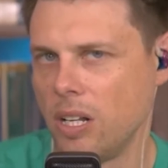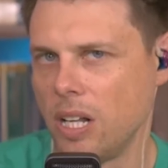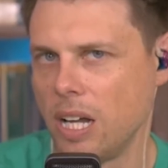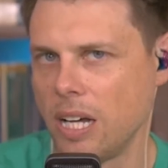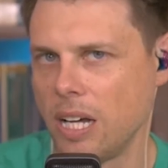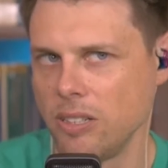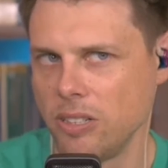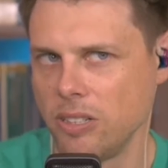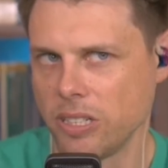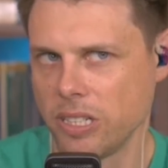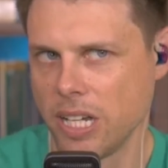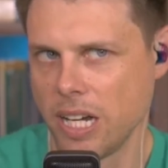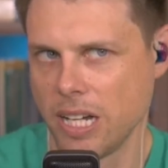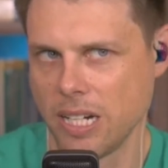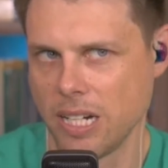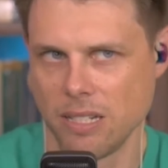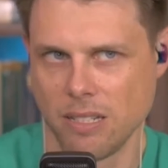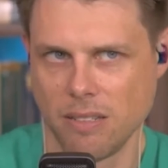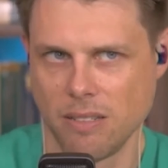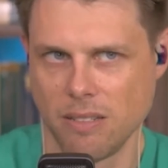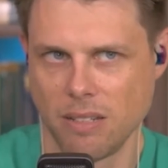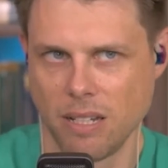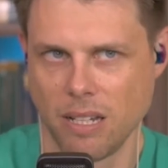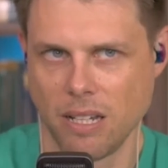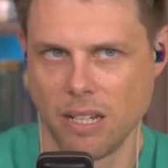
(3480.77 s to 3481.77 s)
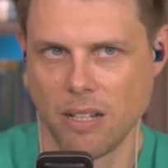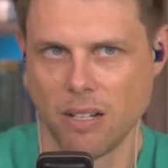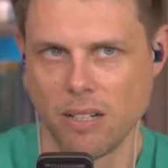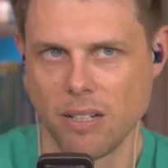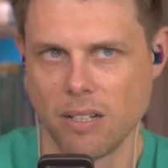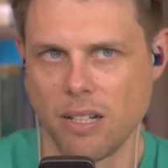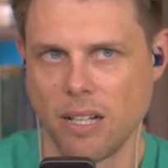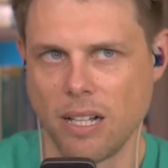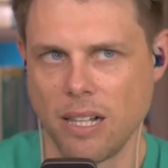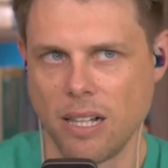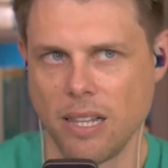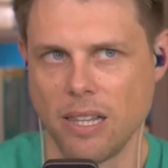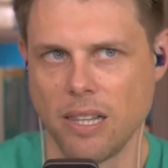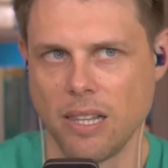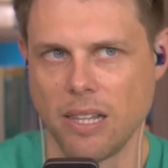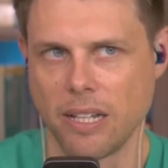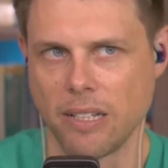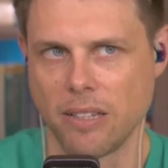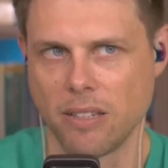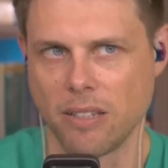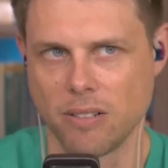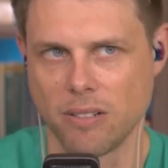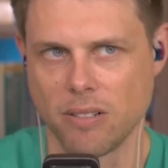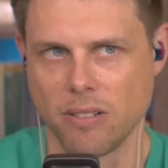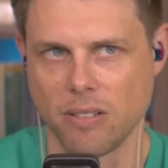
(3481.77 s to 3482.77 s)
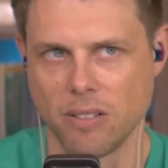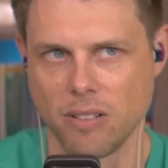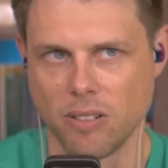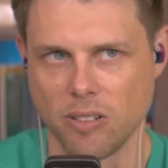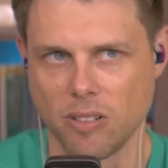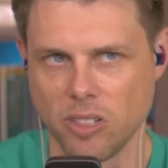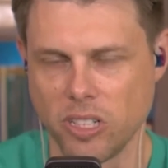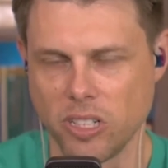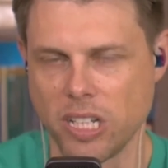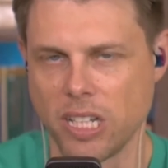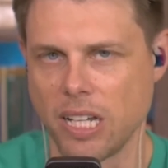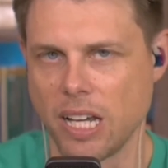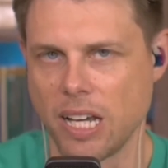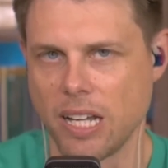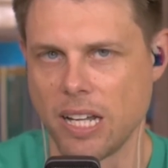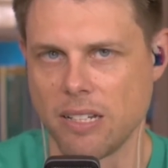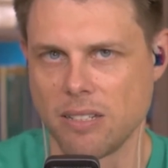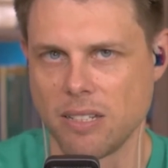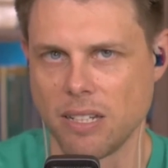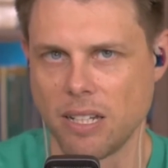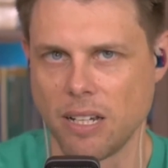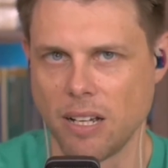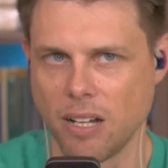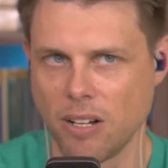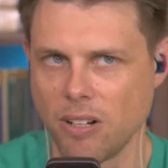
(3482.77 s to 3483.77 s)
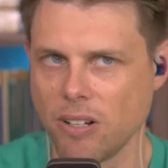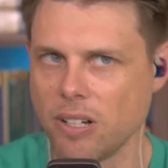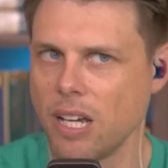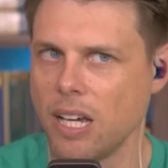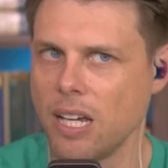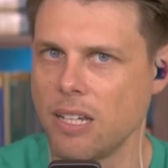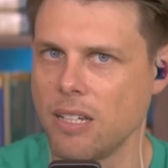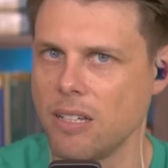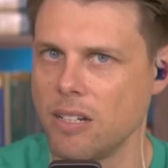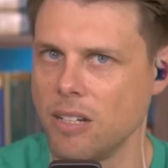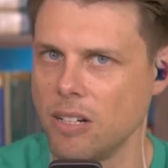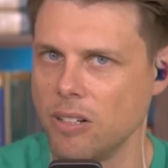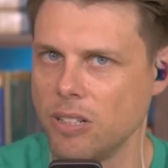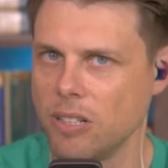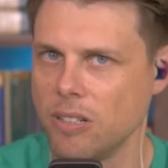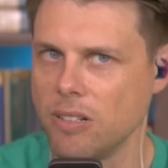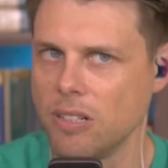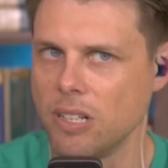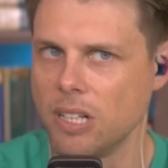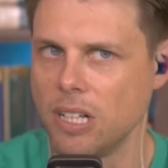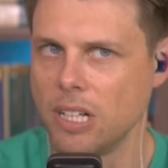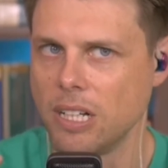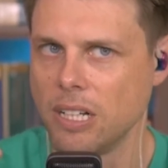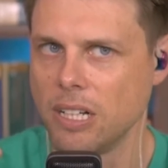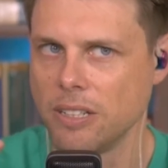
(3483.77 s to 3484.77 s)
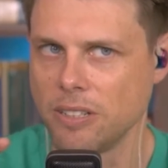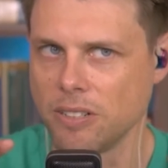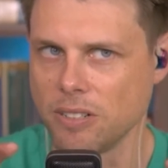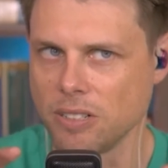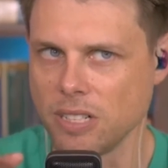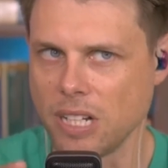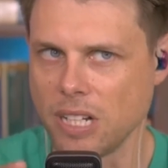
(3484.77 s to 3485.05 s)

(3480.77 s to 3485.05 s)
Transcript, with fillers: I look at it and say, uh, like they're they're looking at it and say, okay, you know, there there's